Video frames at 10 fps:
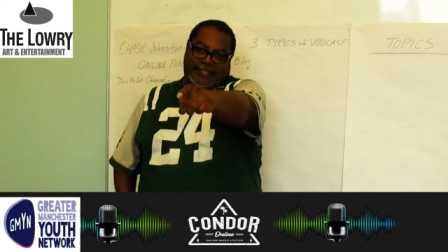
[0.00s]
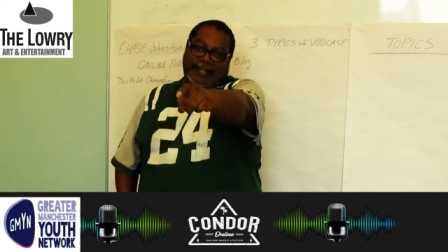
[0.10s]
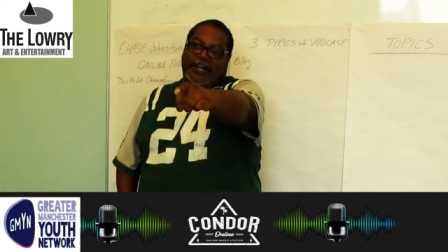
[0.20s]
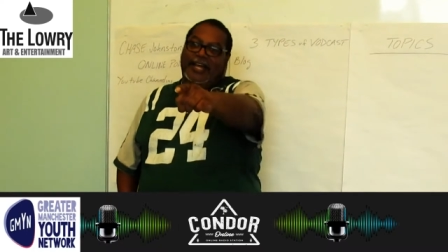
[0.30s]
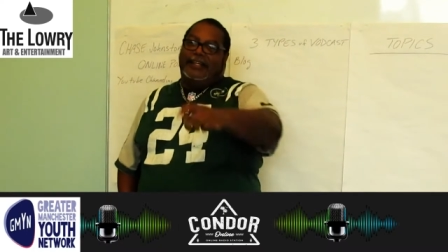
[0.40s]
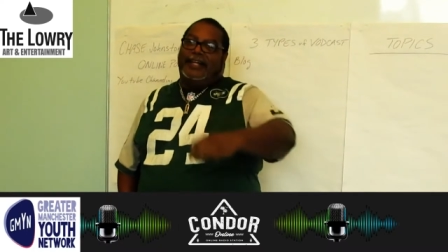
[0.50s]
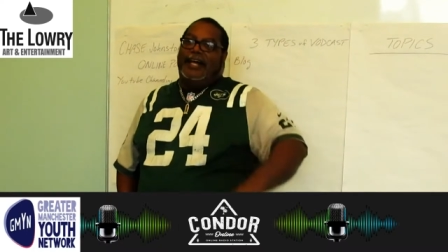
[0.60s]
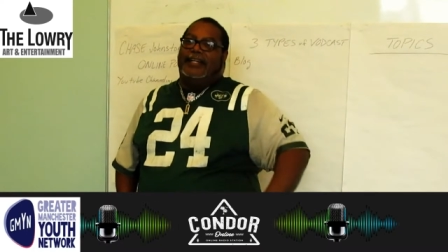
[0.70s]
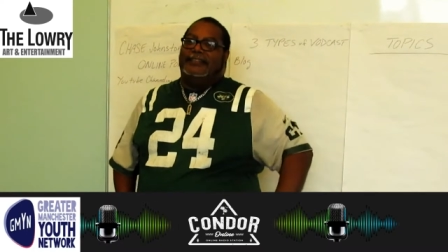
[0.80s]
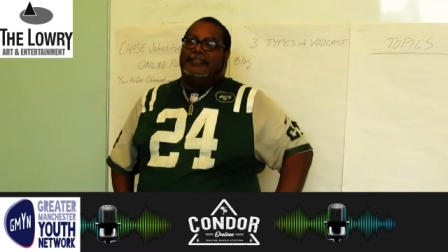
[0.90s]
Go ahead,
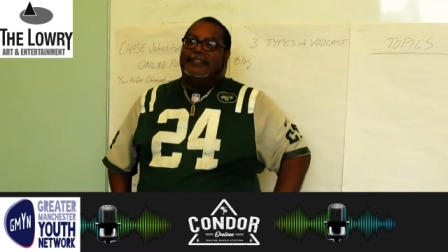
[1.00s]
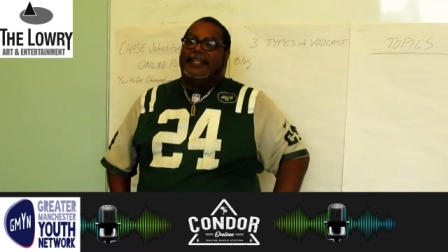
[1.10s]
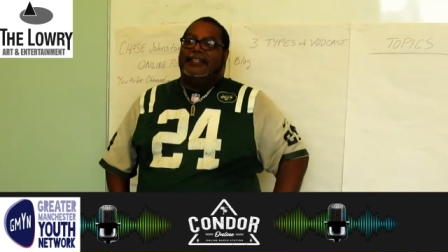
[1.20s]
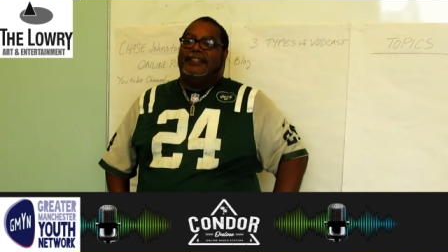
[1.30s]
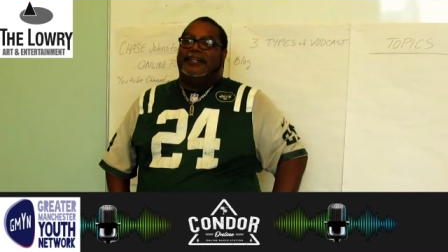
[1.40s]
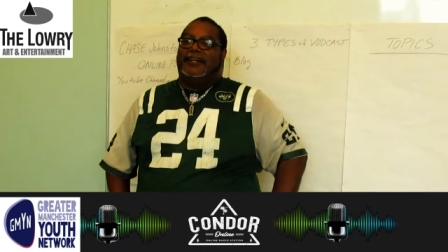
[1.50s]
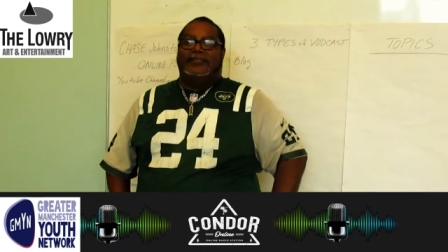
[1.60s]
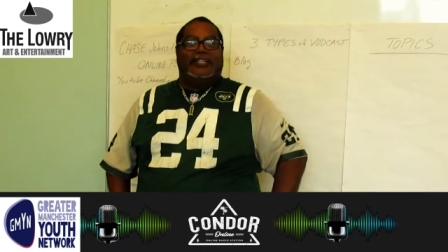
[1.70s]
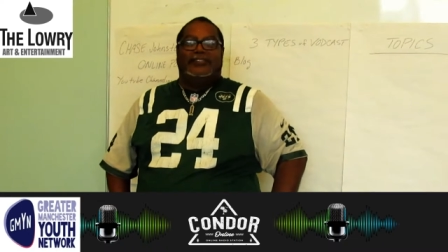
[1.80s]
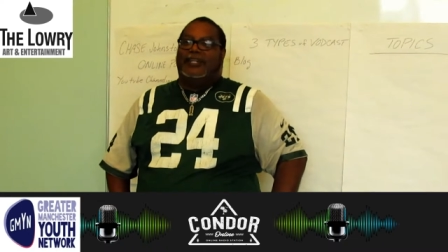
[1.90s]
lad. There you
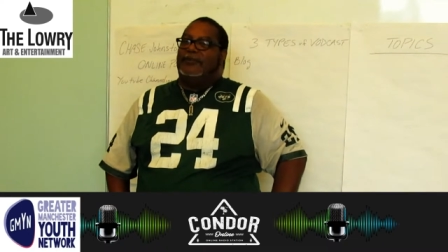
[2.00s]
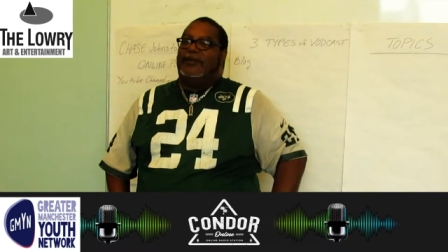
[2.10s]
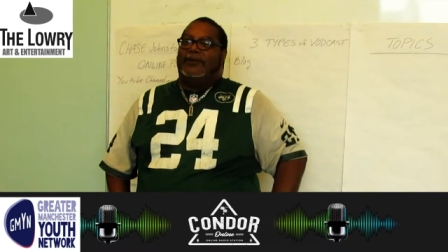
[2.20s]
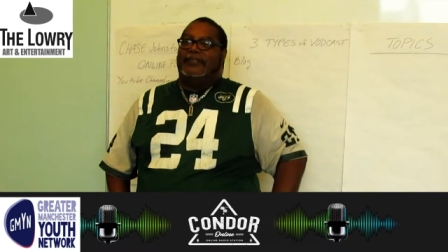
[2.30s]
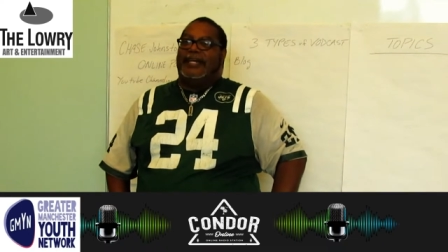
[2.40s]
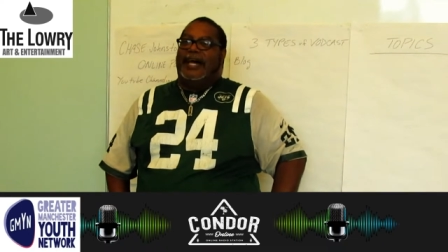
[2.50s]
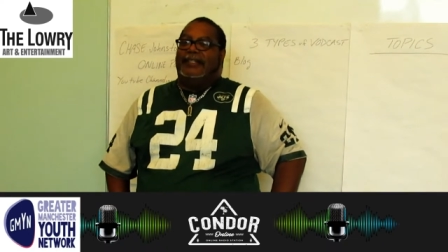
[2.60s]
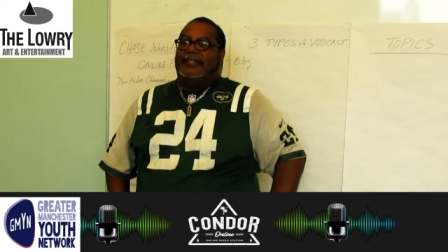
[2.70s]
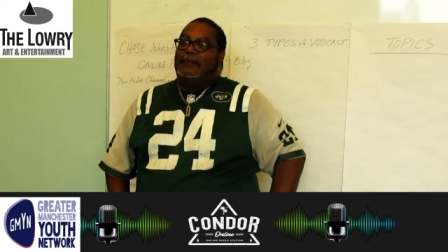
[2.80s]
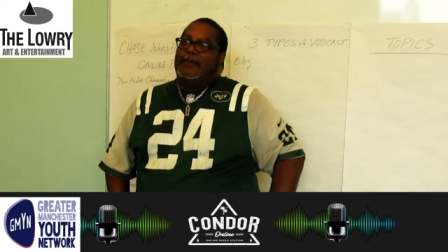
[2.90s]
go. There's nothing wrong with
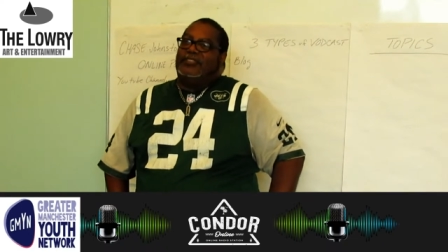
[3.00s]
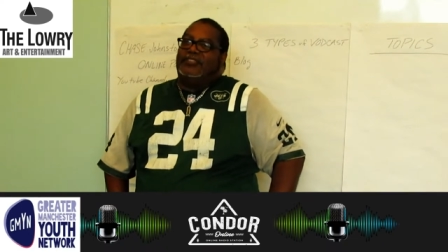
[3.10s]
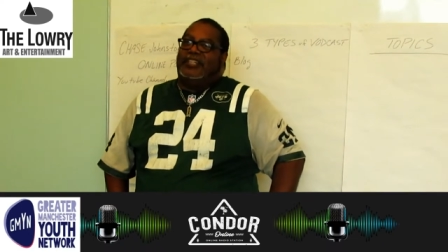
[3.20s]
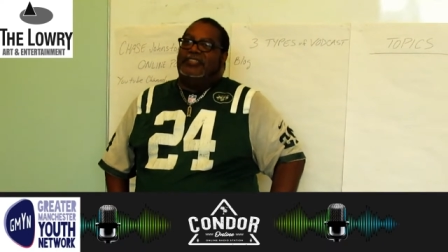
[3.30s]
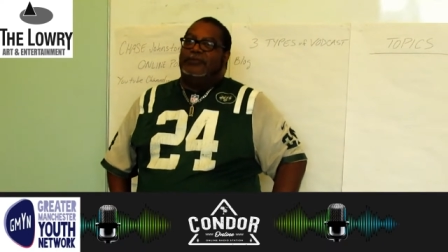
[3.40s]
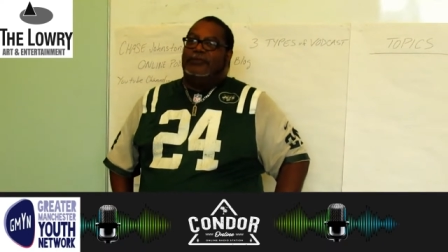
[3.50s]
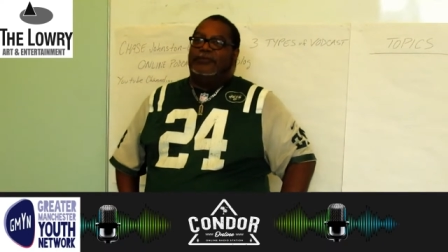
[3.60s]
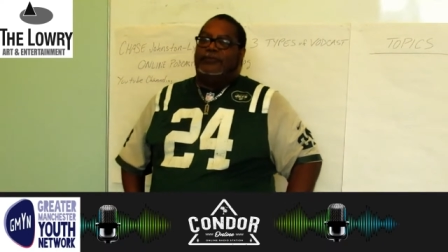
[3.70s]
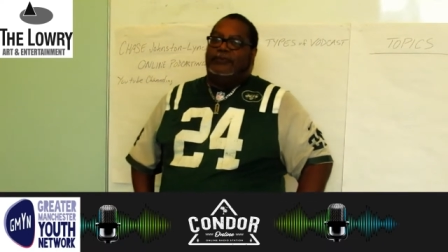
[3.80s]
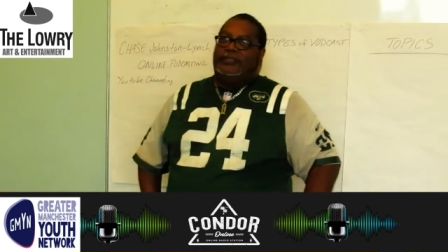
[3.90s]
that. My son
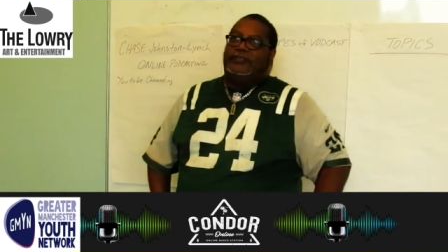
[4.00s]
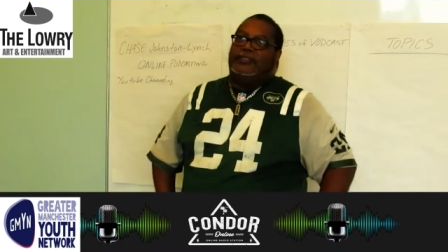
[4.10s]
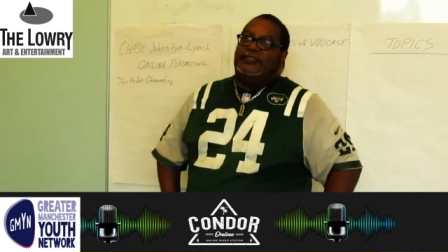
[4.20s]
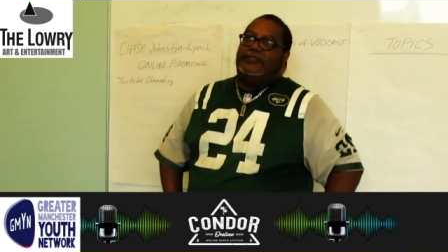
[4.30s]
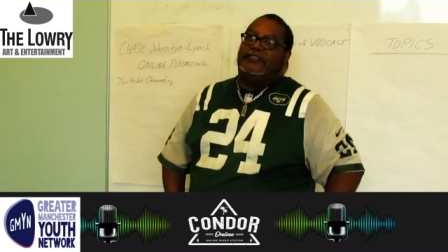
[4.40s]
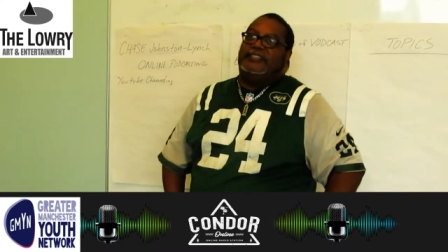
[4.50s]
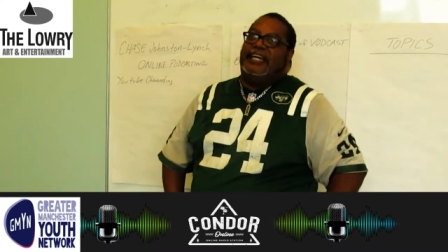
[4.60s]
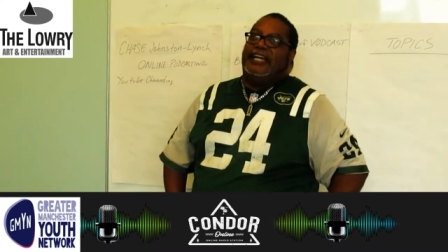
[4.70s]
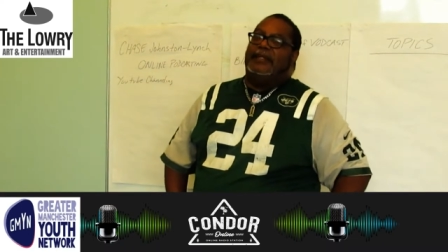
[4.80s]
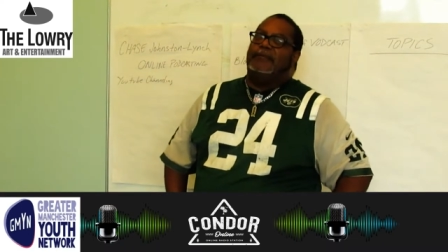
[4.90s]
was, was is
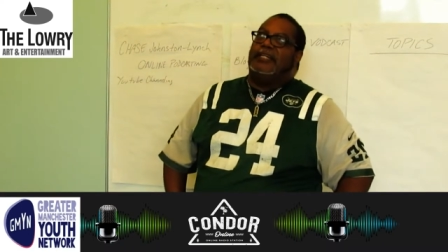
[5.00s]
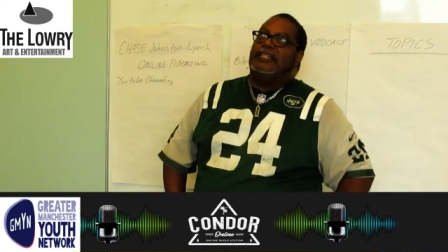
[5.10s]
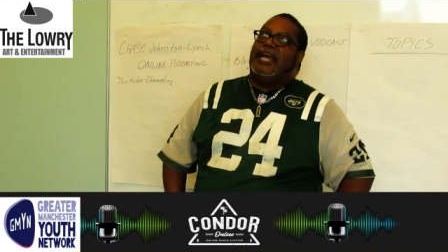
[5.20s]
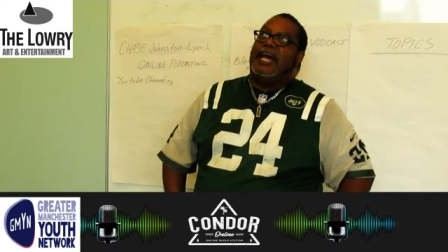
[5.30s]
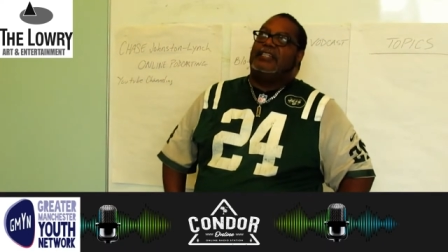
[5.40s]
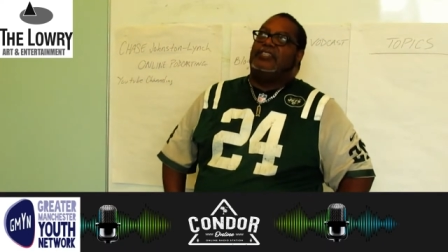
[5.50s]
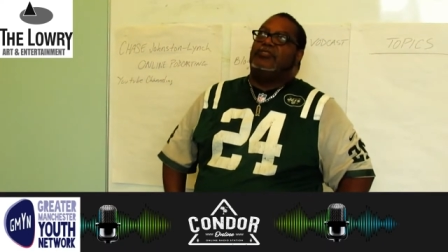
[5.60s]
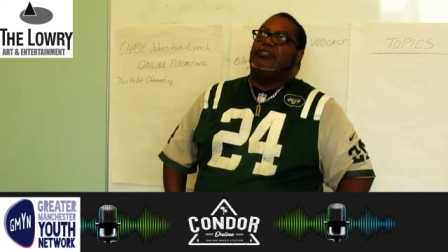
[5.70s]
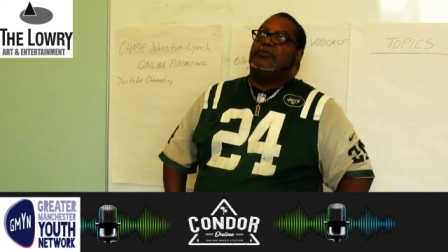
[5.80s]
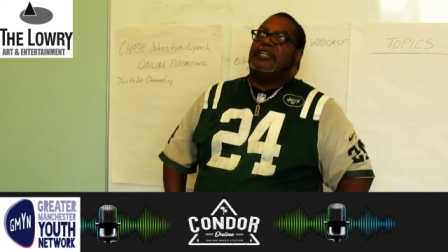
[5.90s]
15, but he had a
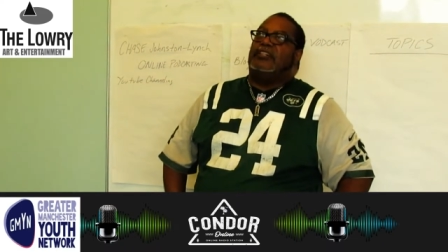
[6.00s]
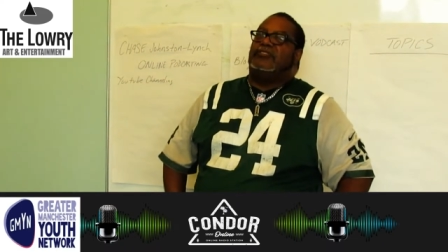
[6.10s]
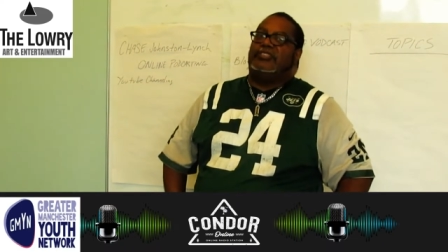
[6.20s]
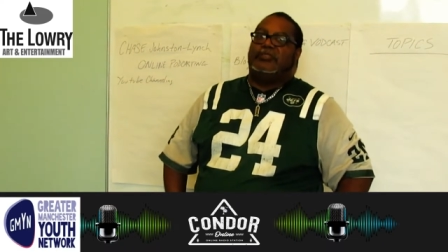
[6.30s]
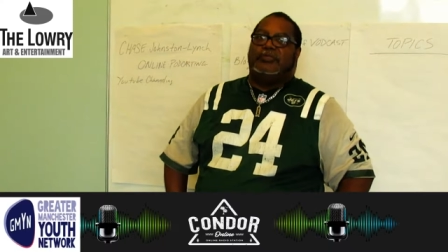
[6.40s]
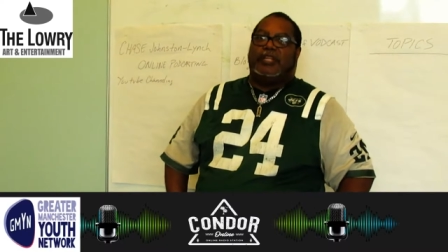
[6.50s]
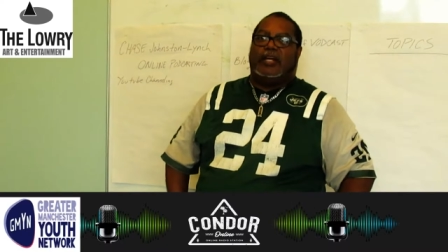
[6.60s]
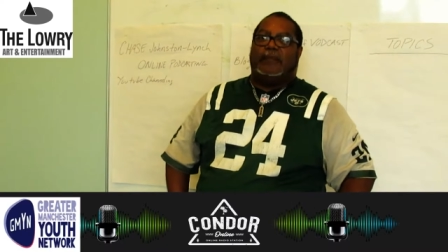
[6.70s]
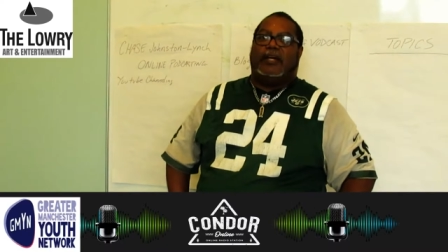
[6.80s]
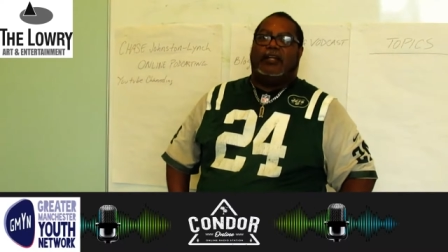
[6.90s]
YouTube channel since he was
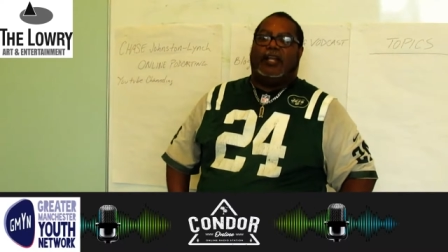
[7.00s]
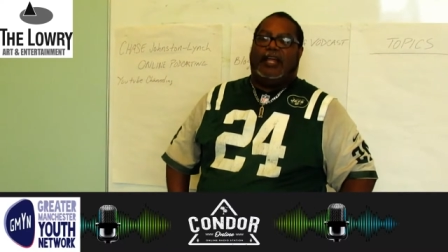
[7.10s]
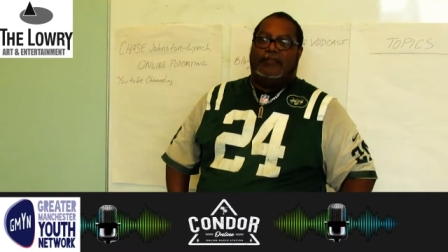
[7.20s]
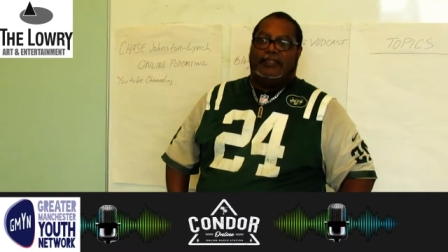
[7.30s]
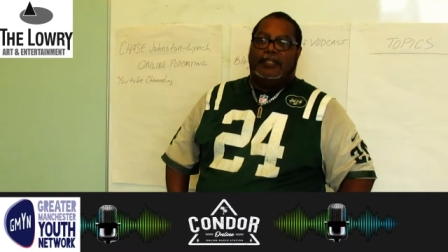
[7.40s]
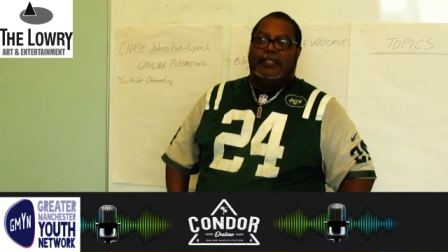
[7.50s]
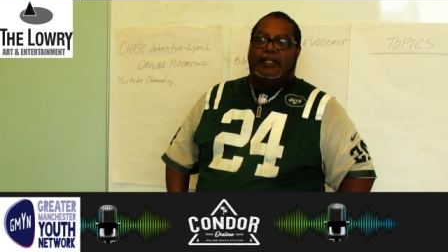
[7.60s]
like about 11,